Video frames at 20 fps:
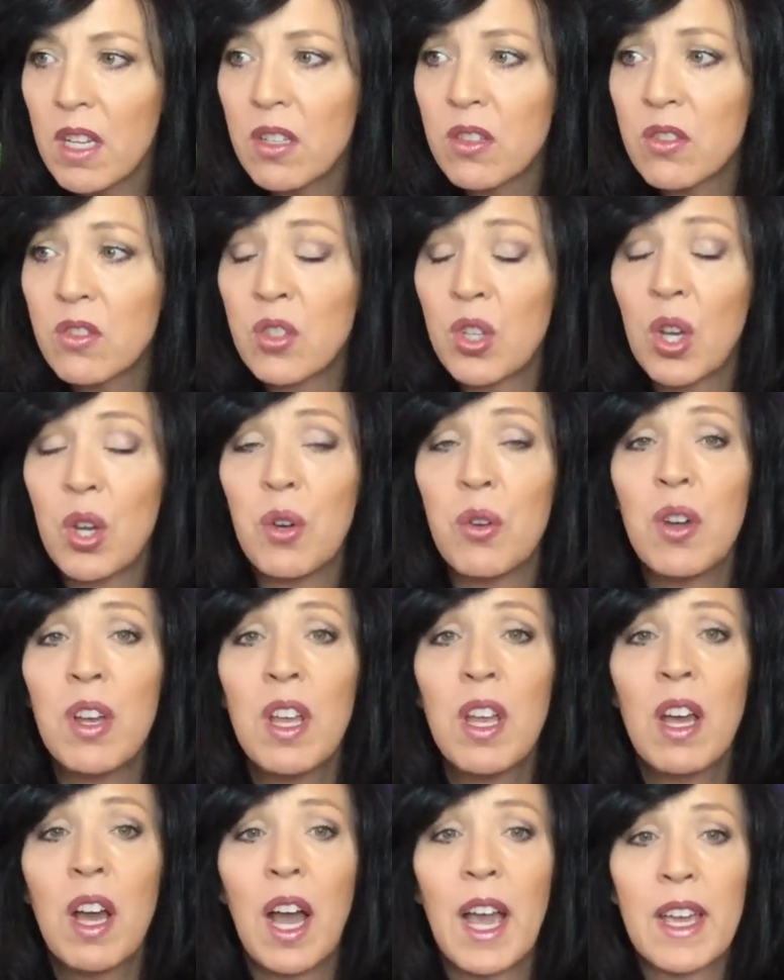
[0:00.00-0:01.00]
So
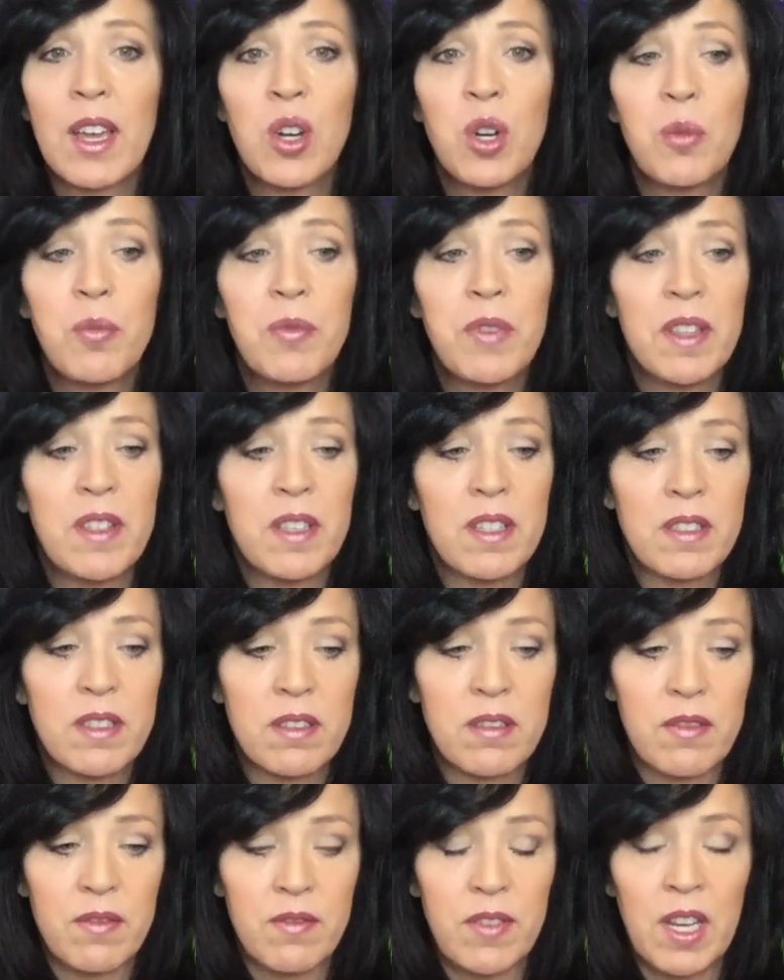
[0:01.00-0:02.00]
I hope that
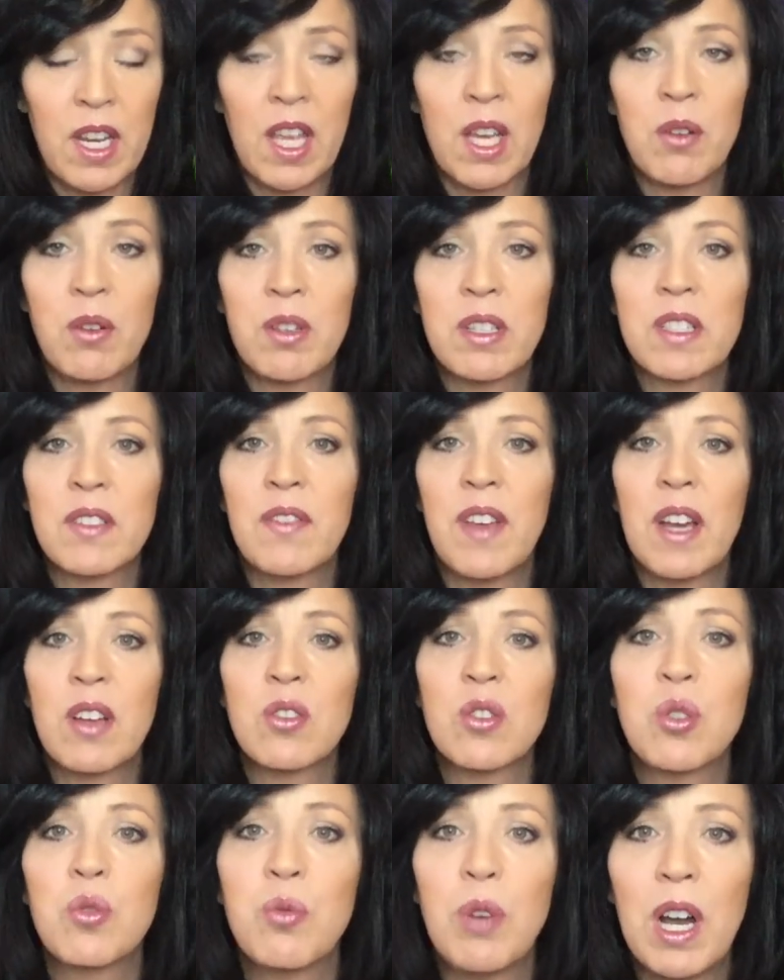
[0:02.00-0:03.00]
this video has
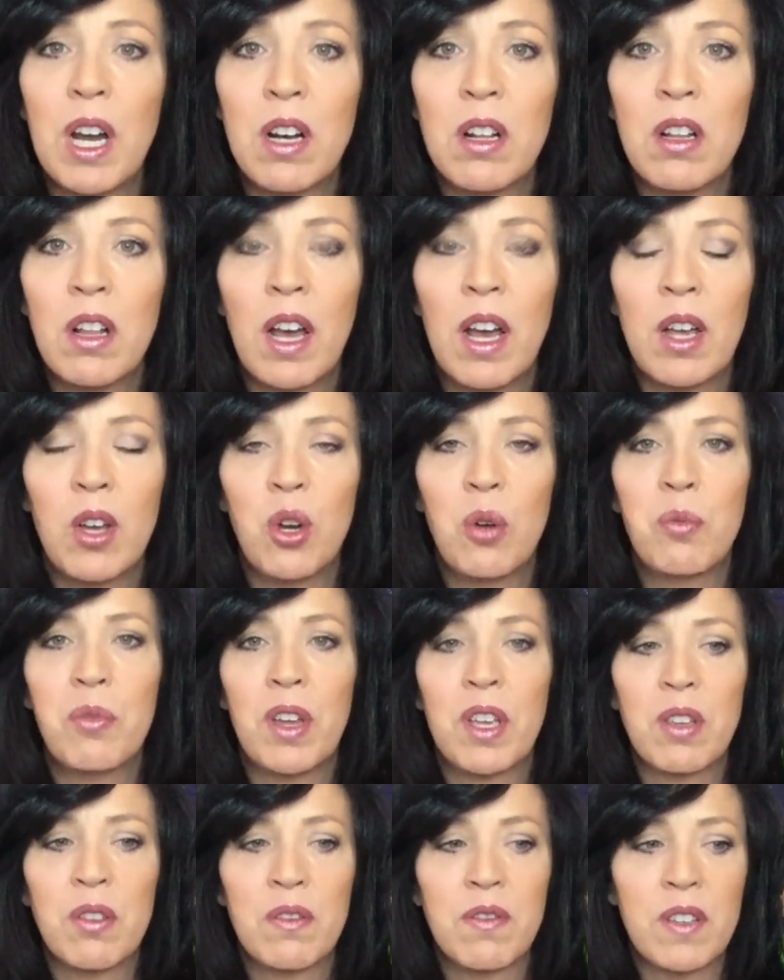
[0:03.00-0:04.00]
found you well. I hope
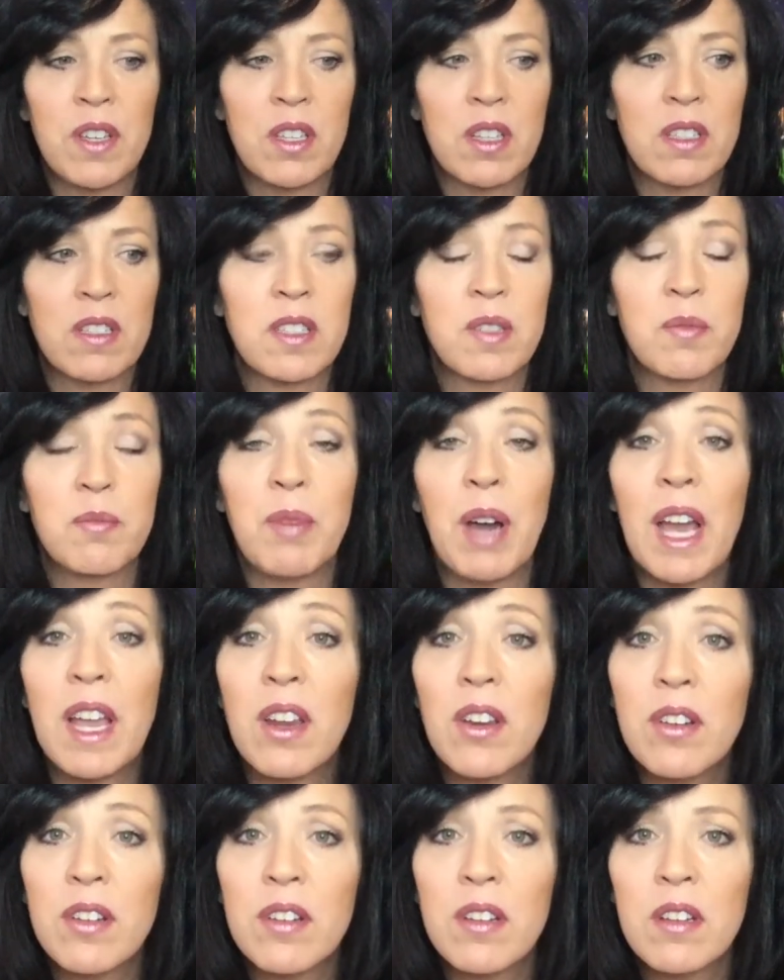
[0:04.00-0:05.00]
that you feel
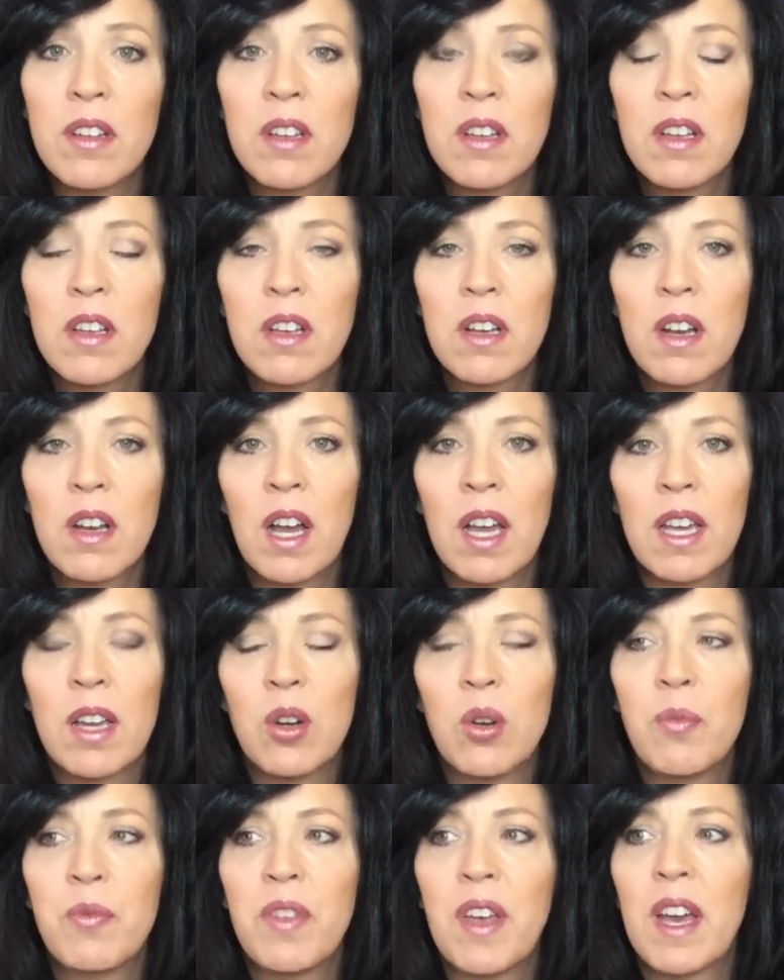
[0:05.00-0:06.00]
inspired. I
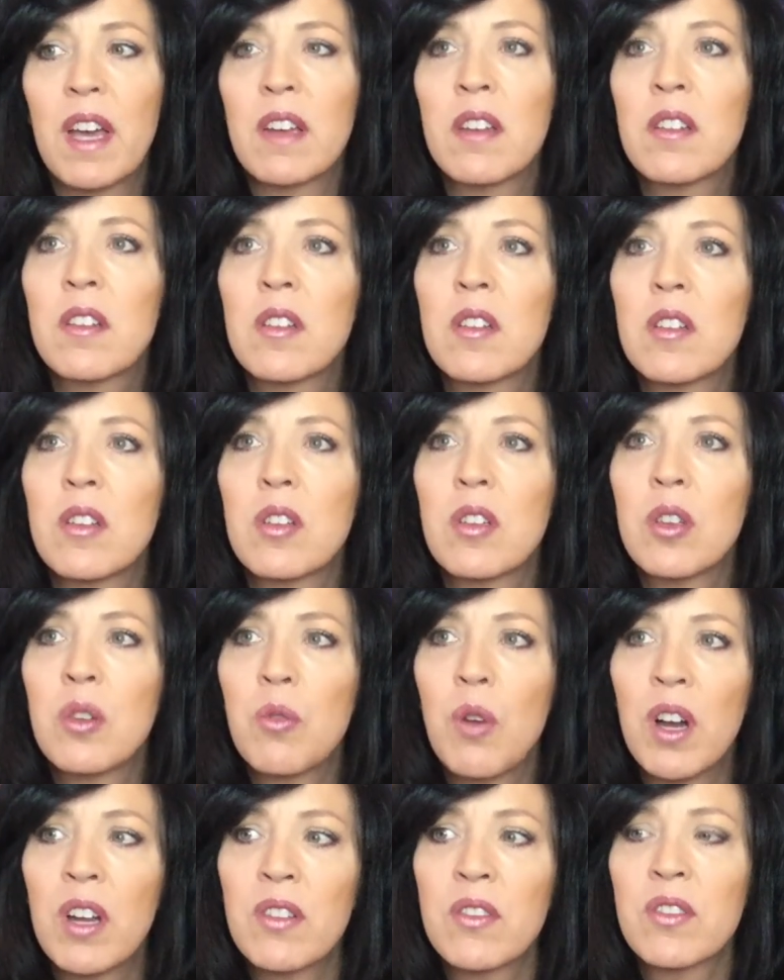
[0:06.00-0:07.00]
hope that
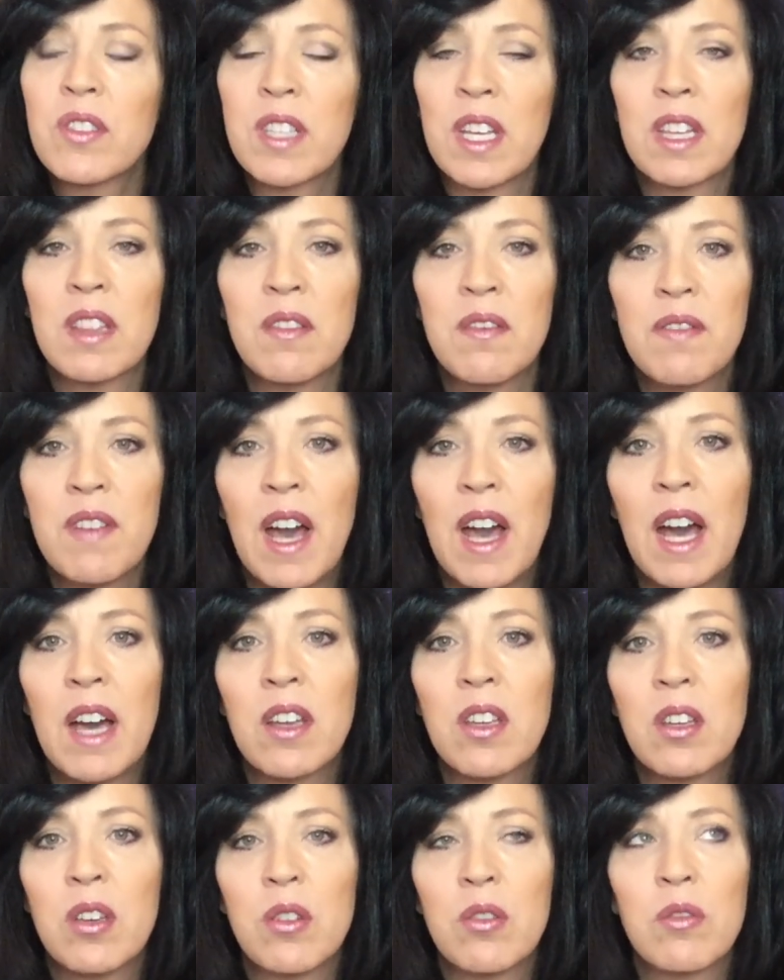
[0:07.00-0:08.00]
you understand the
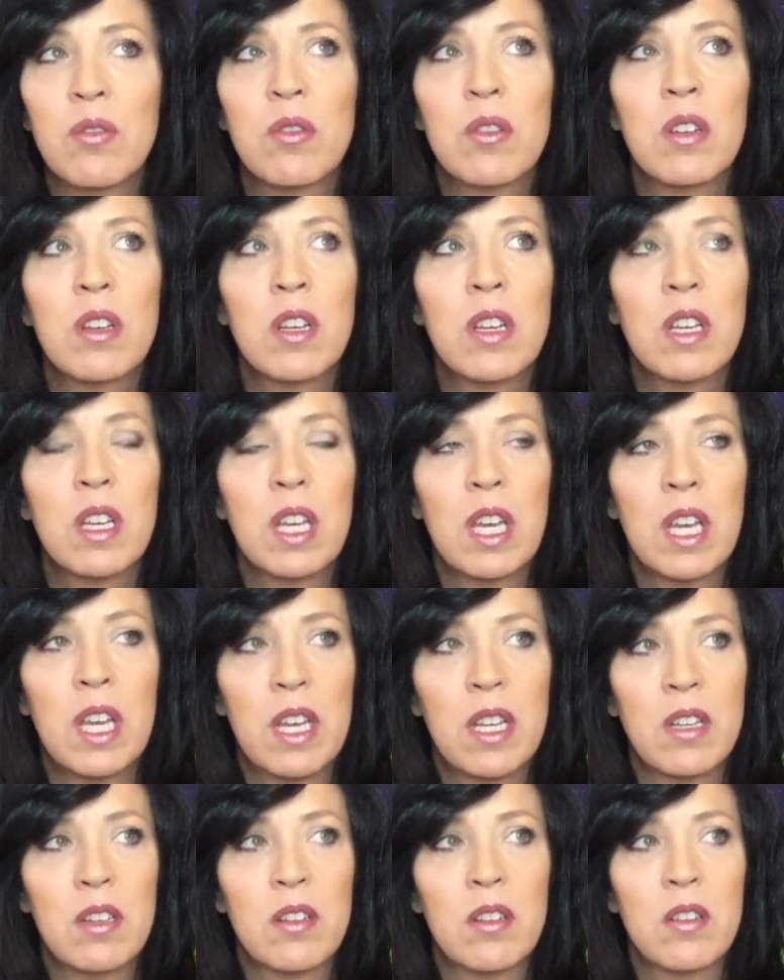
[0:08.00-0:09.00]
value
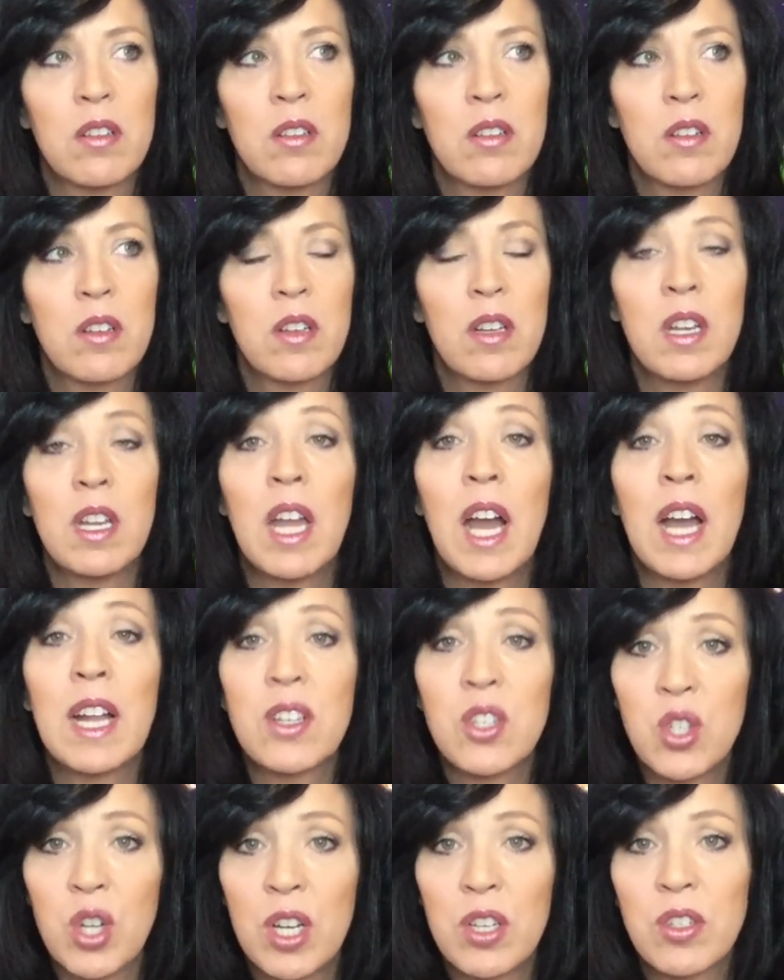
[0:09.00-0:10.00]
in
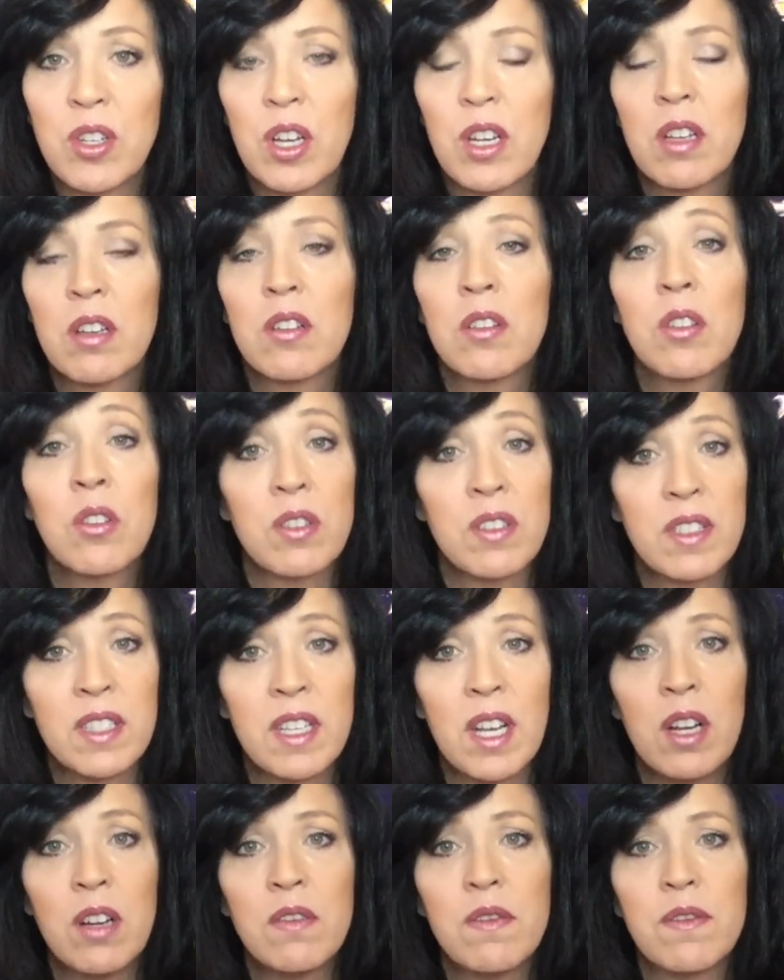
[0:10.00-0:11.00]
not judging
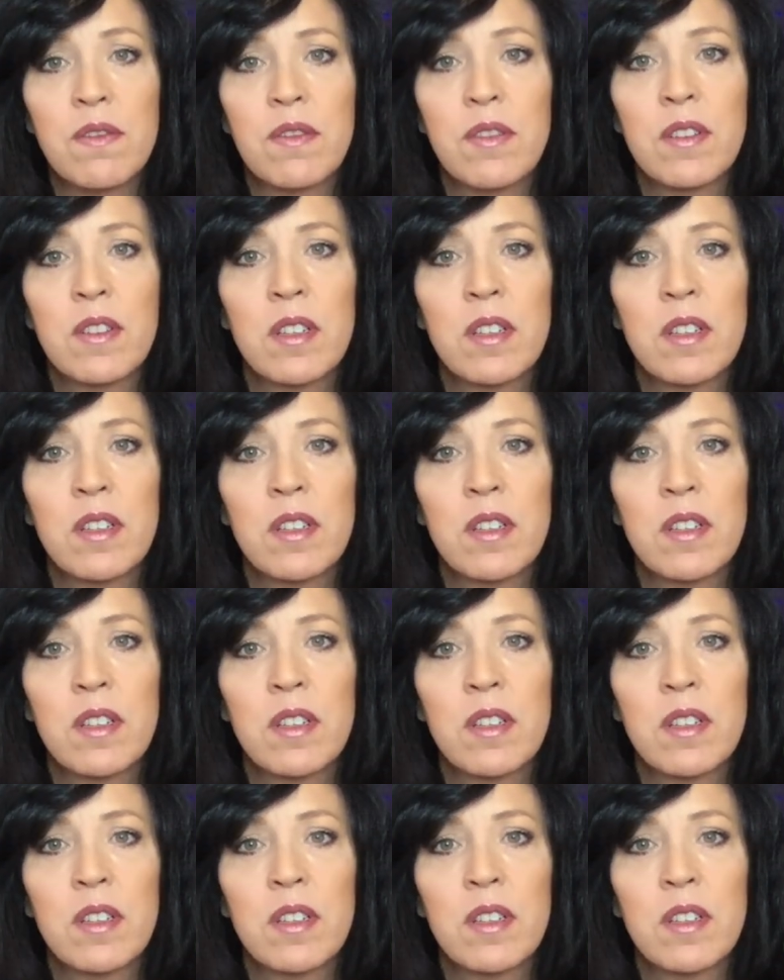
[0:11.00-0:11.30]
yourself.